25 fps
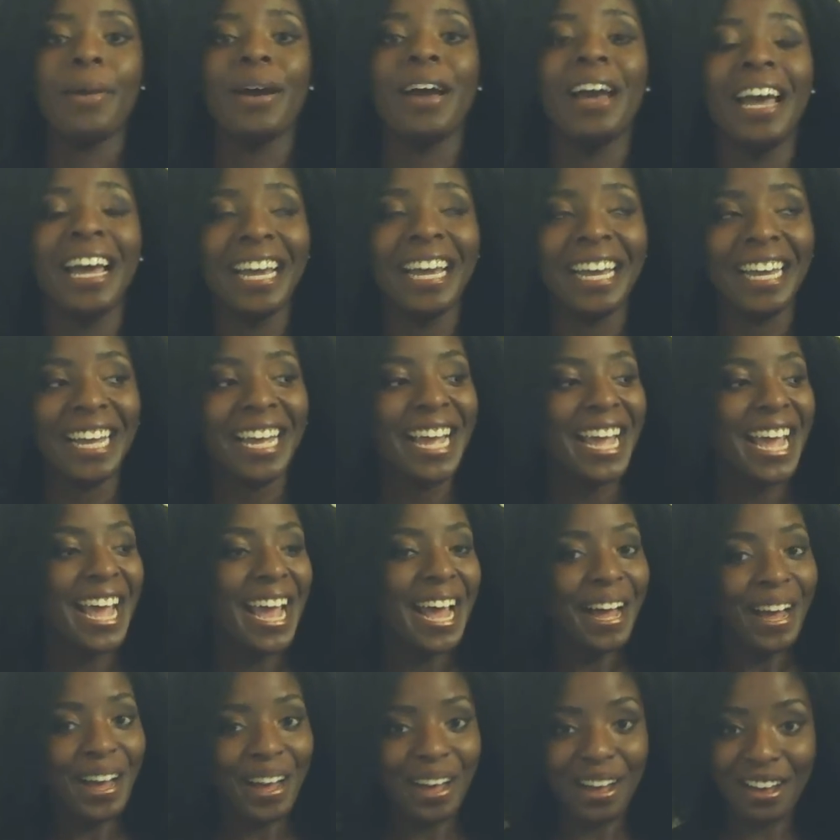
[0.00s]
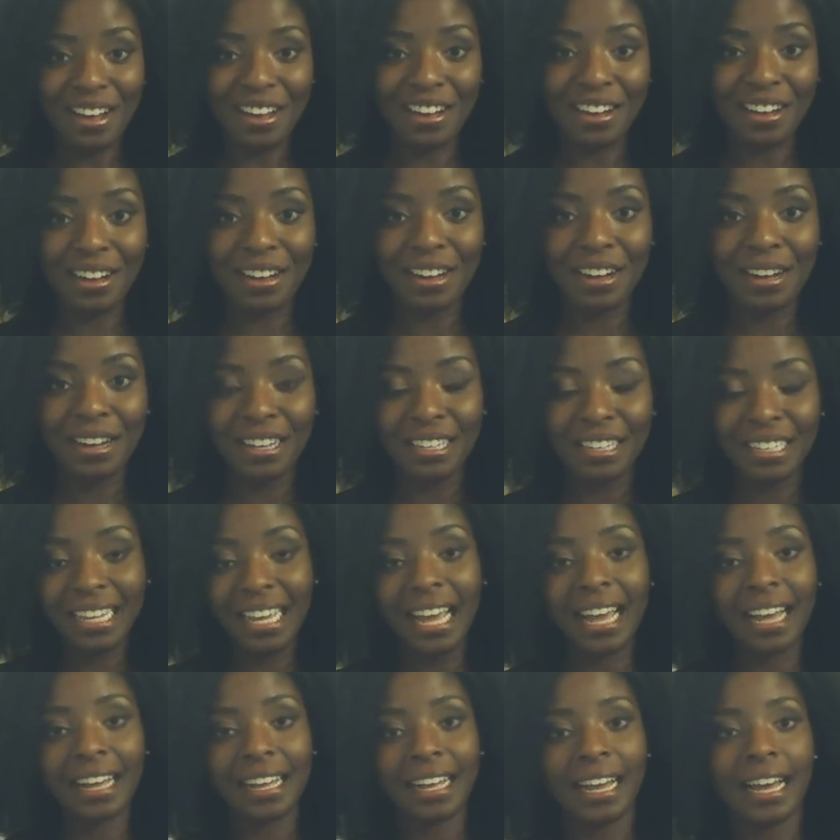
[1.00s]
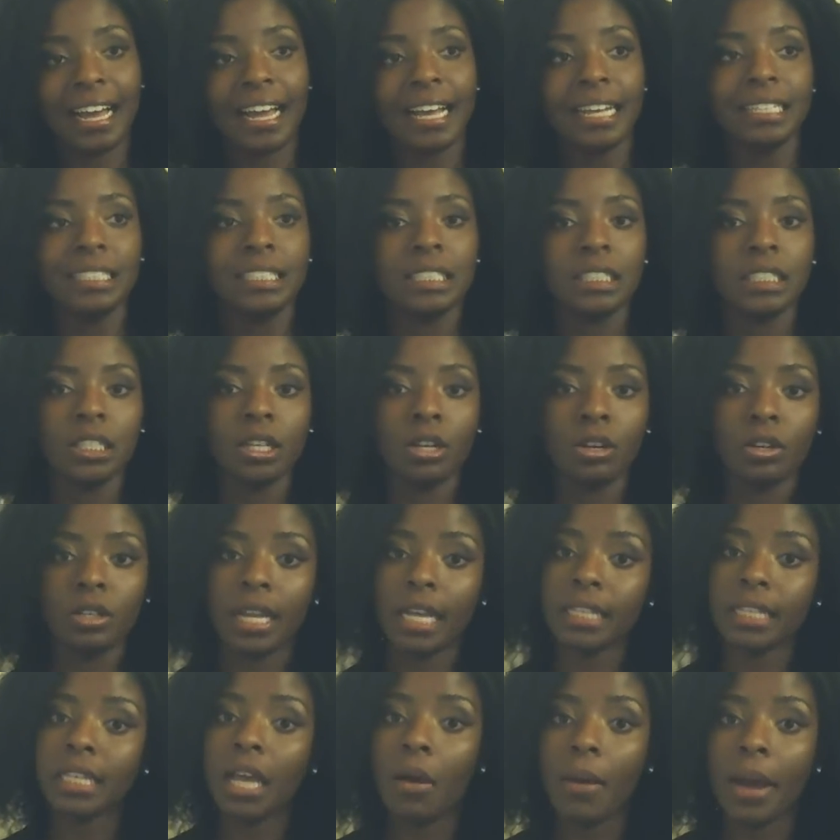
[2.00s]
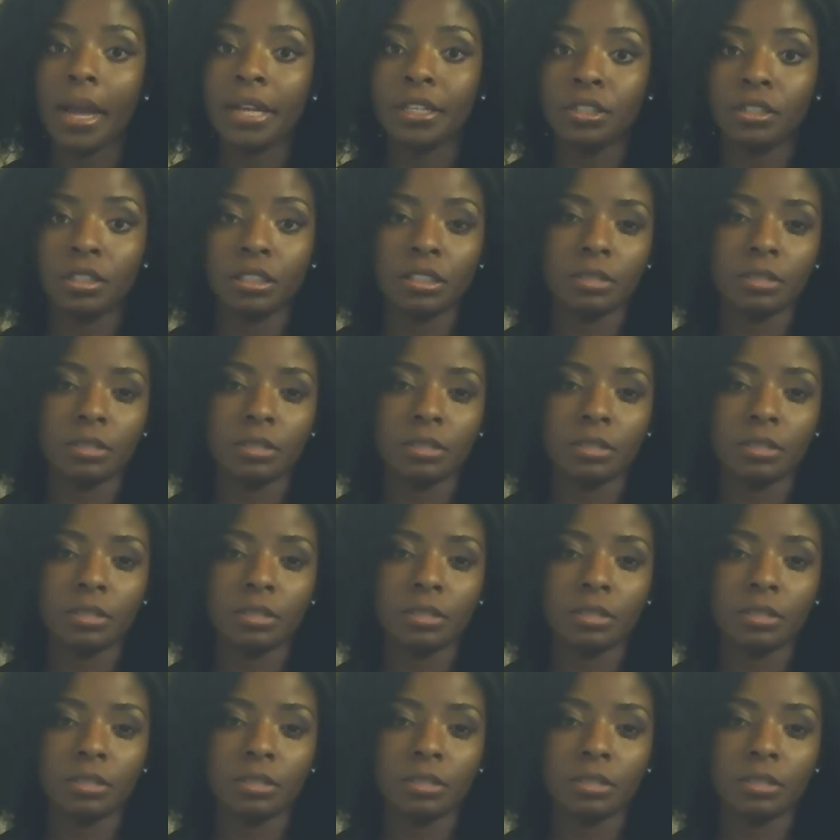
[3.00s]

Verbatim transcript: But uh yeah guys so that's how i do it.